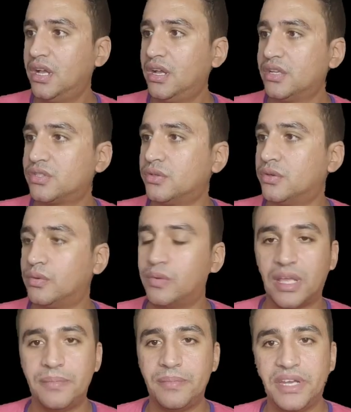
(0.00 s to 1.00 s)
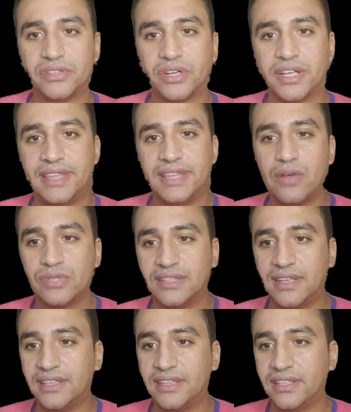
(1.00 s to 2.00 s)
So what appeared right now is that
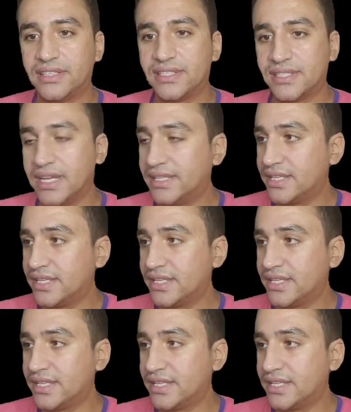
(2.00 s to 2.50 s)
it